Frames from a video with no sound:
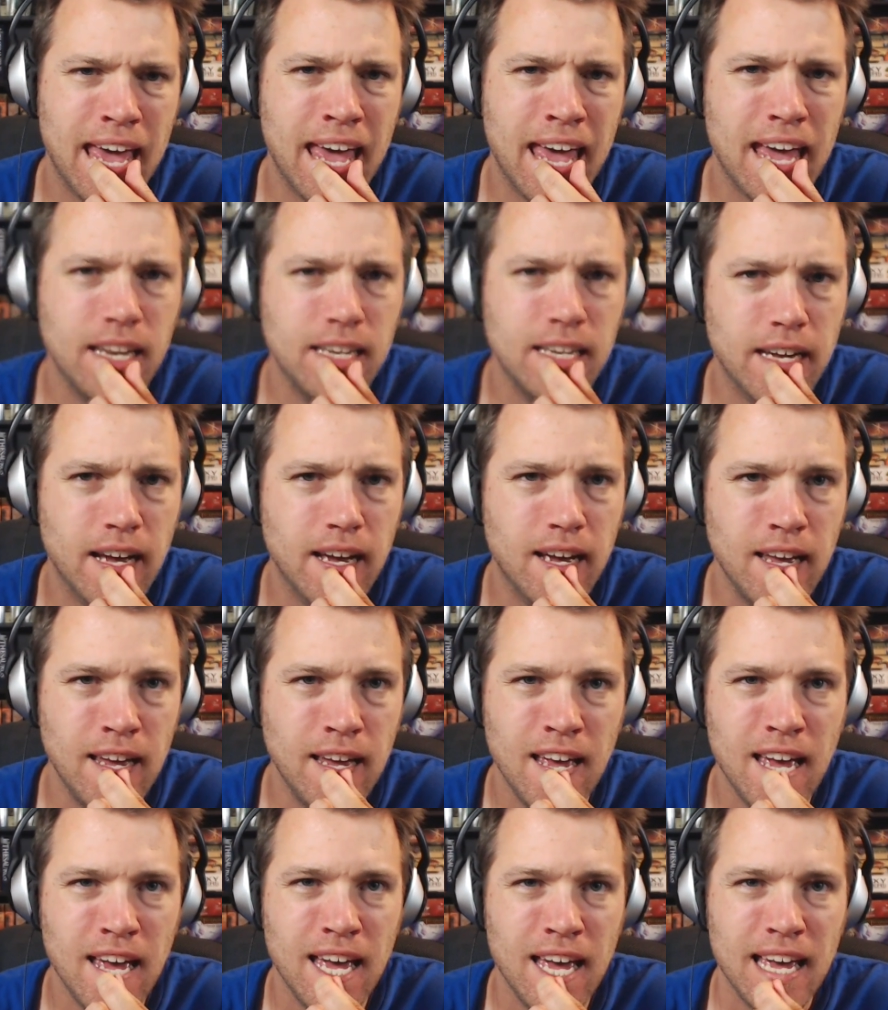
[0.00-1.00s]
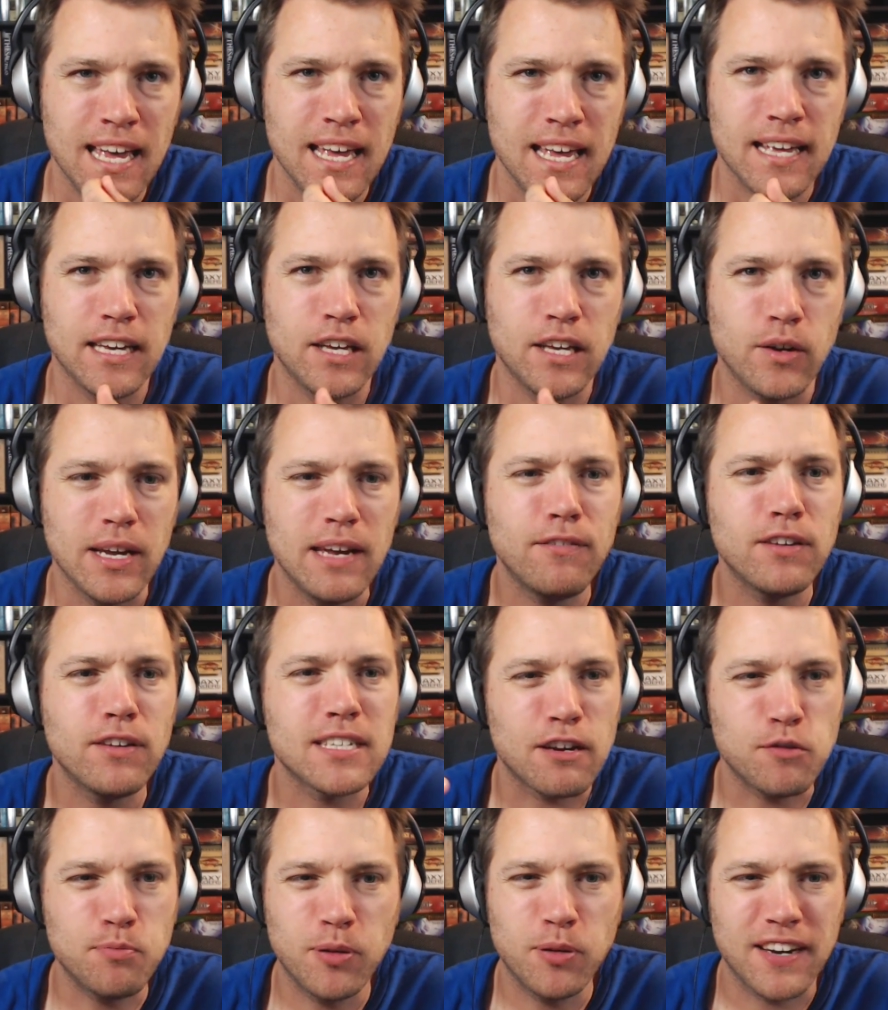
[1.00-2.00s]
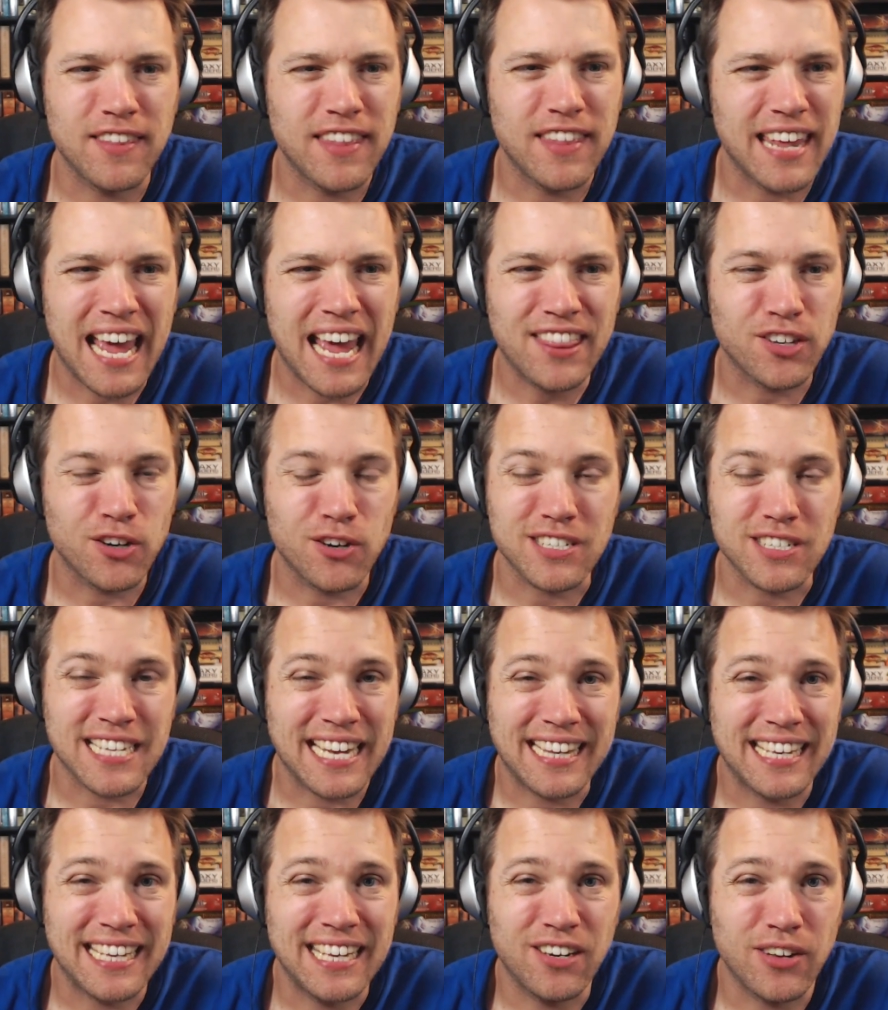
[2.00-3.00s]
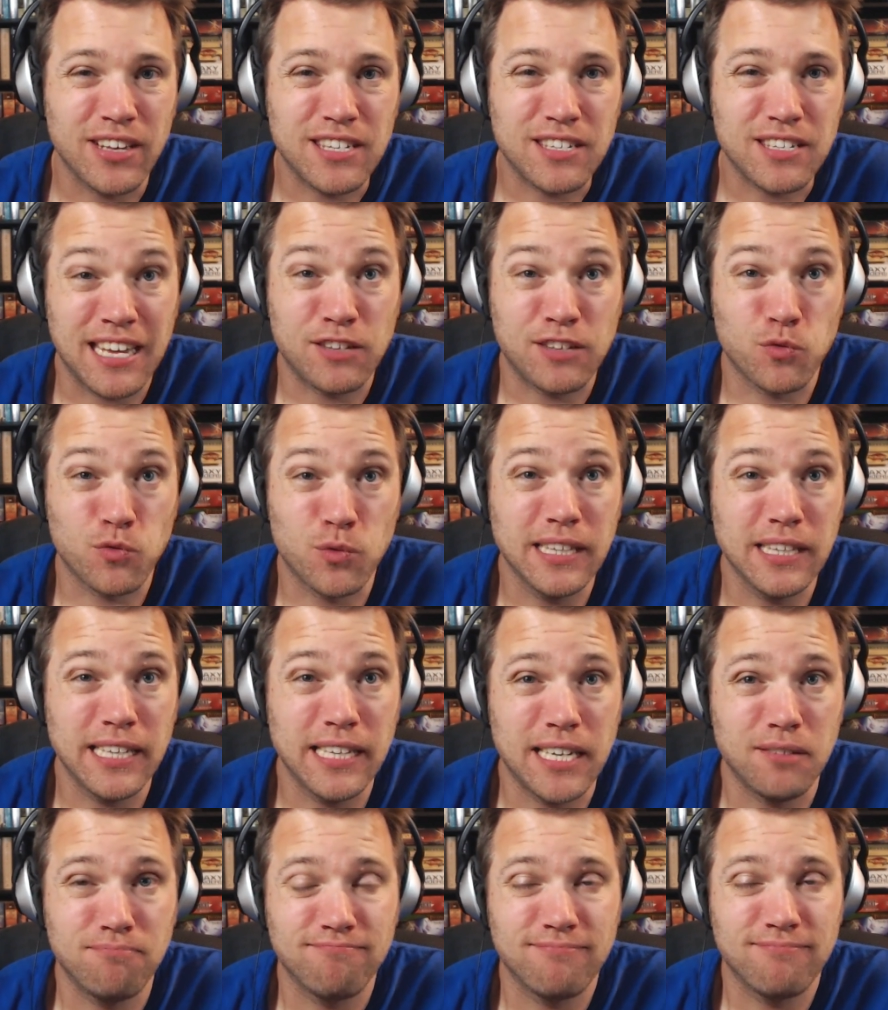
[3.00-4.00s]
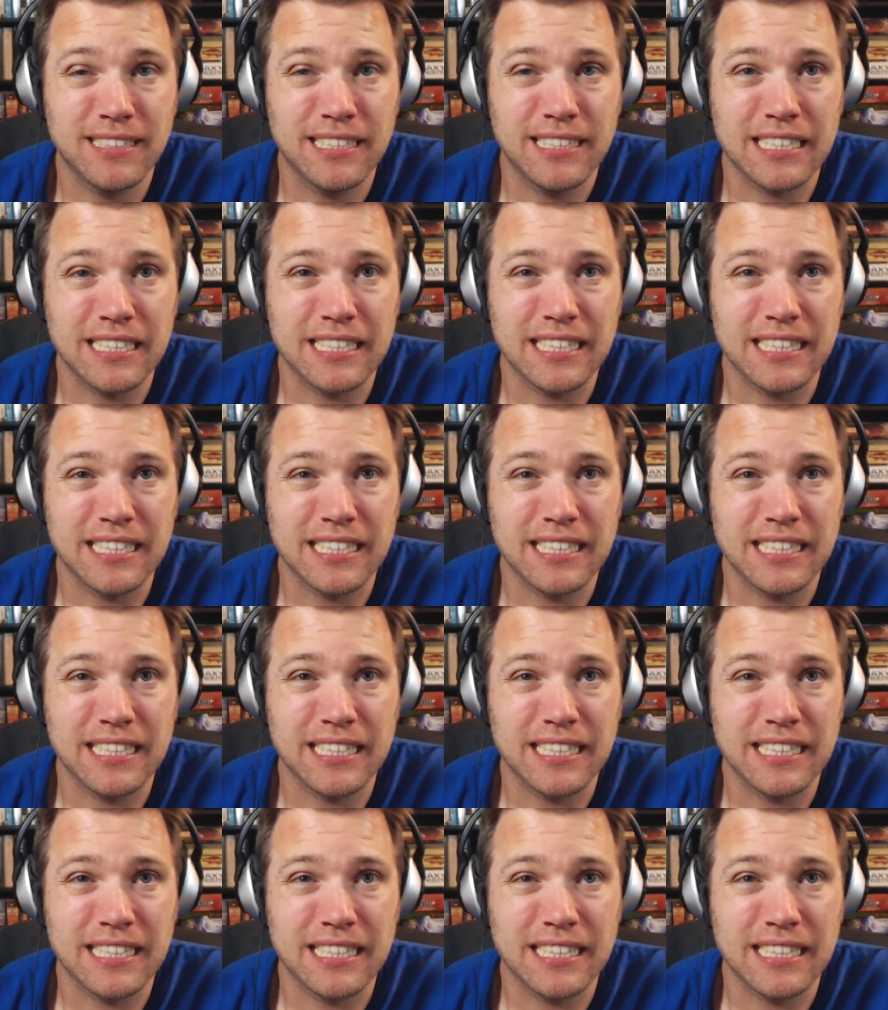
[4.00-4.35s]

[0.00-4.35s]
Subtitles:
And you know, even as I was putting that out there, I was like, you know, it's really